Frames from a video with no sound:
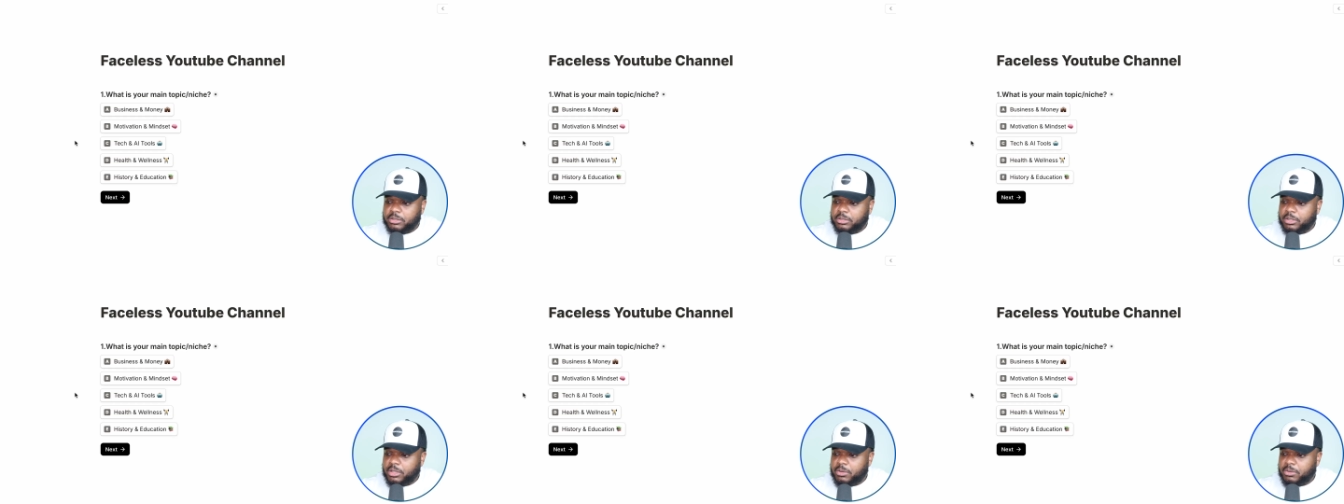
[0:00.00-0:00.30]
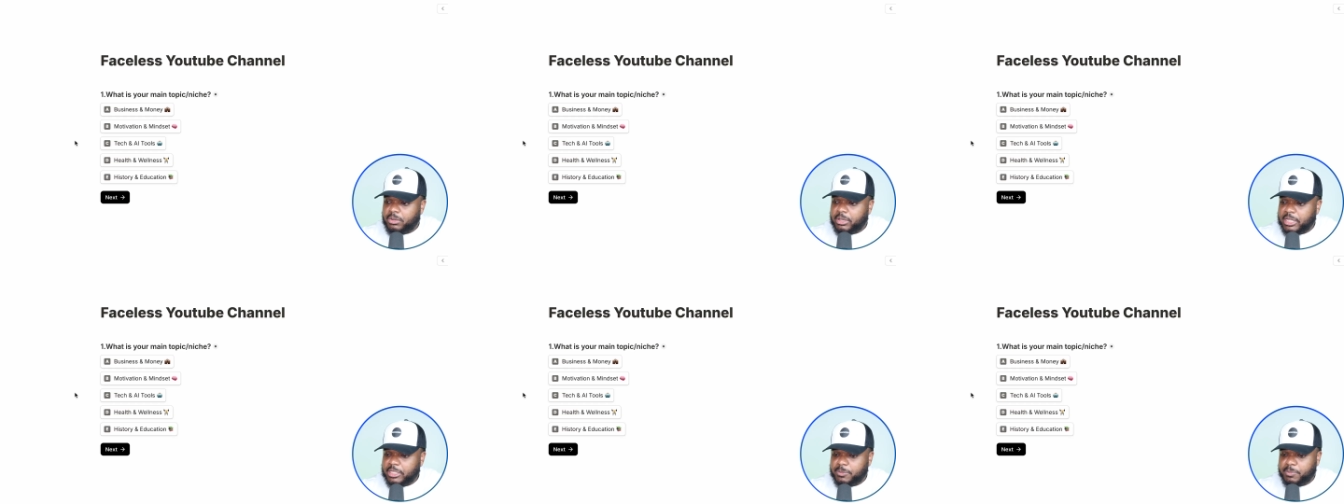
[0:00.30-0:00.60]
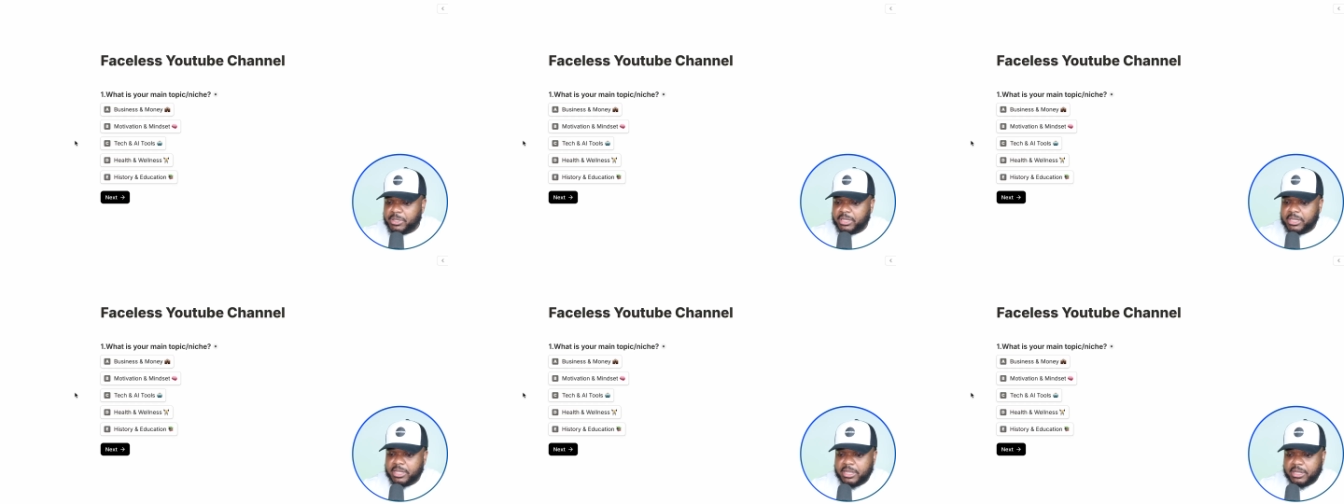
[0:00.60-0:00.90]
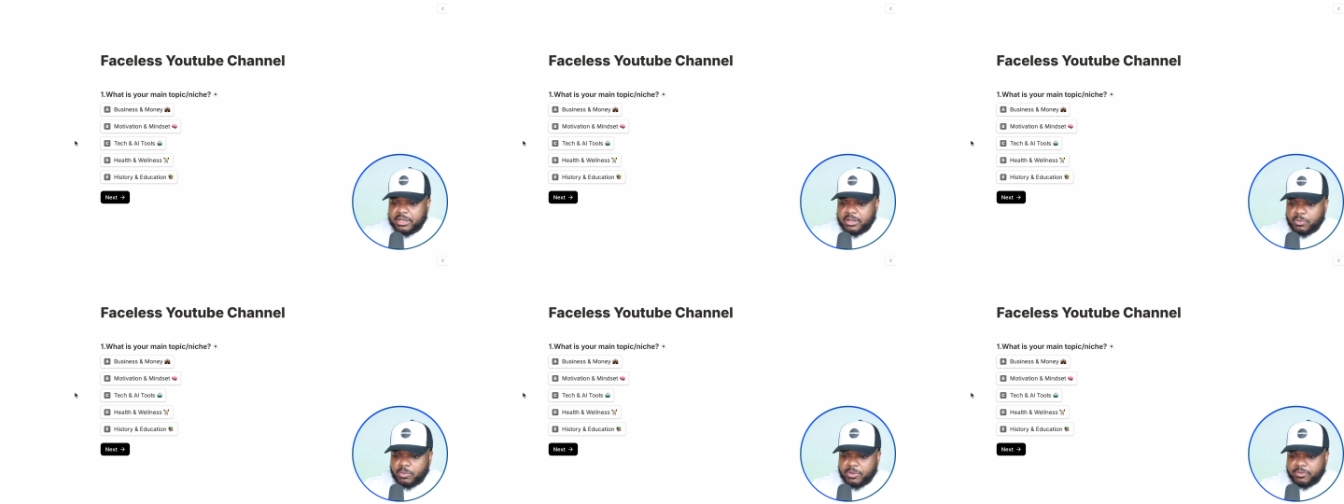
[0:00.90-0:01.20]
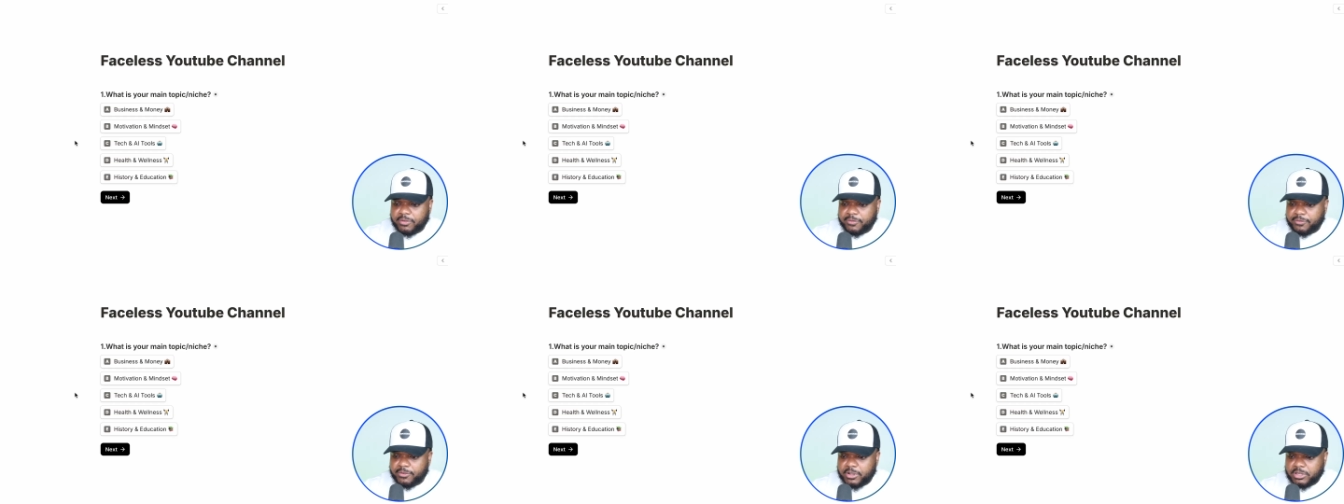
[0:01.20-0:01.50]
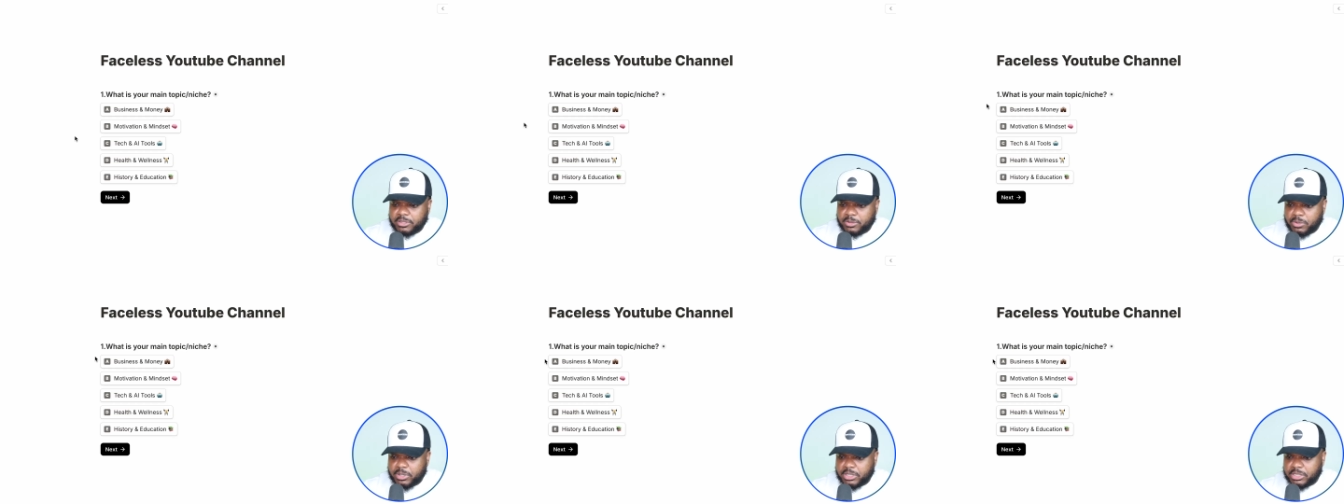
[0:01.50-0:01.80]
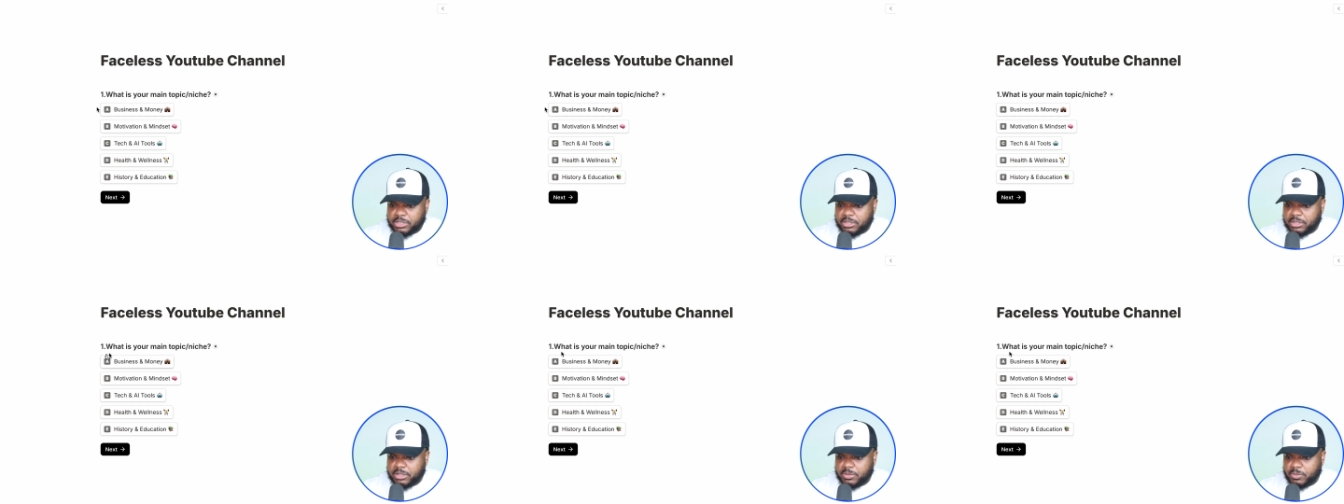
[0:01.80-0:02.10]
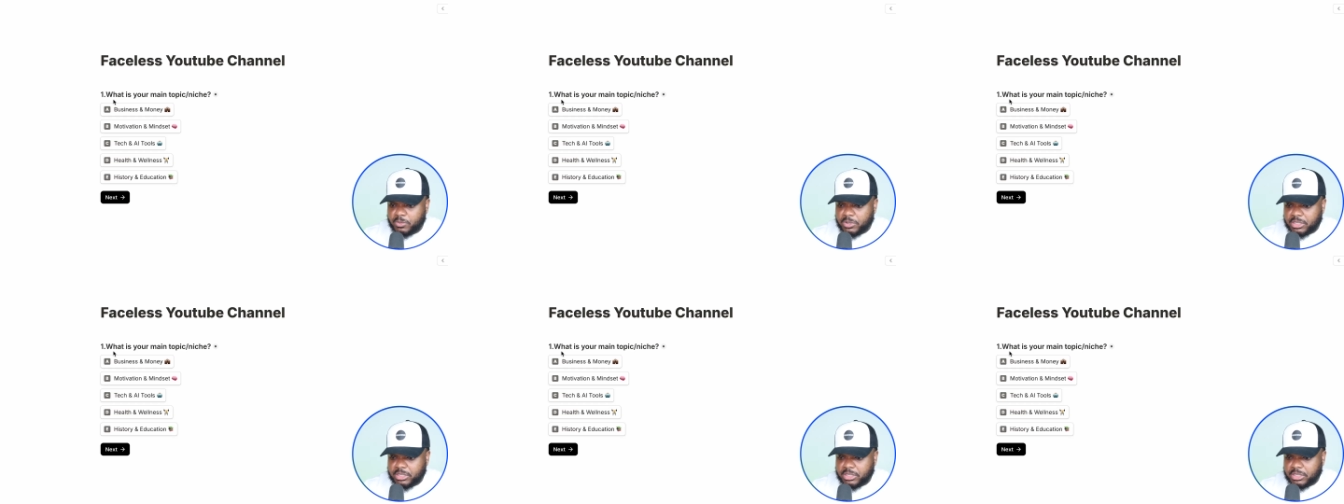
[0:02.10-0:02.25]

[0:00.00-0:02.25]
So let's begin with the first question,